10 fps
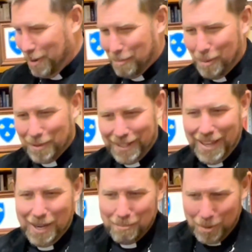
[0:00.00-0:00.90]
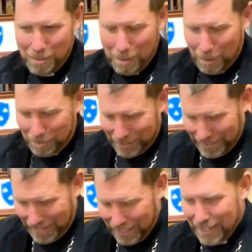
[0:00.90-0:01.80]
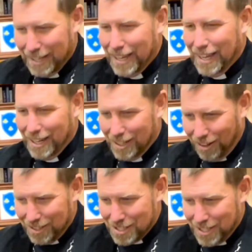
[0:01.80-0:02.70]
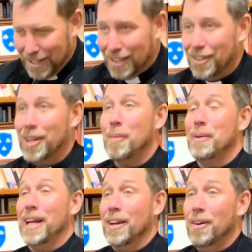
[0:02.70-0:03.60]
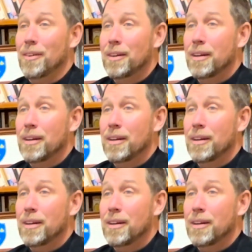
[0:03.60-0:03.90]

I bump into that, and boom, I bump into that. And then all of a sudden I look up and I go,